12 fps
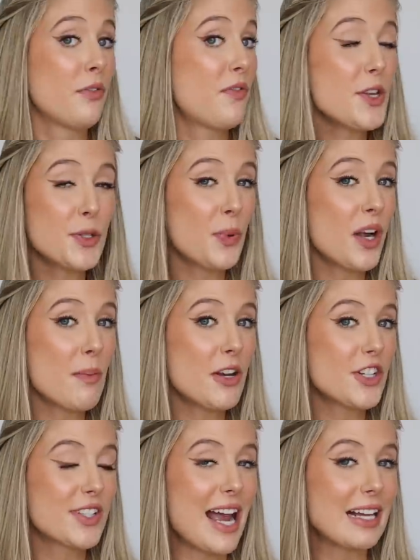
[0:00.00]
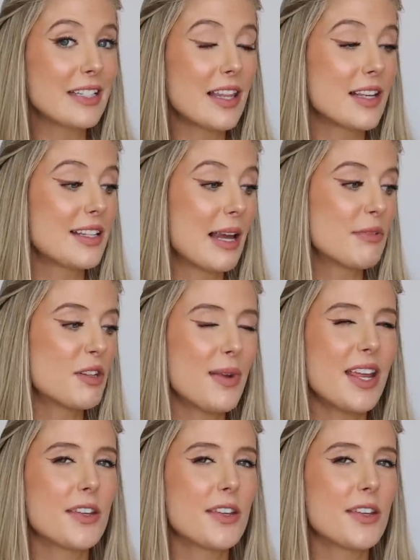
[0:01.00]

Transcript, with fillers: Feels pretty much exactly the same to me.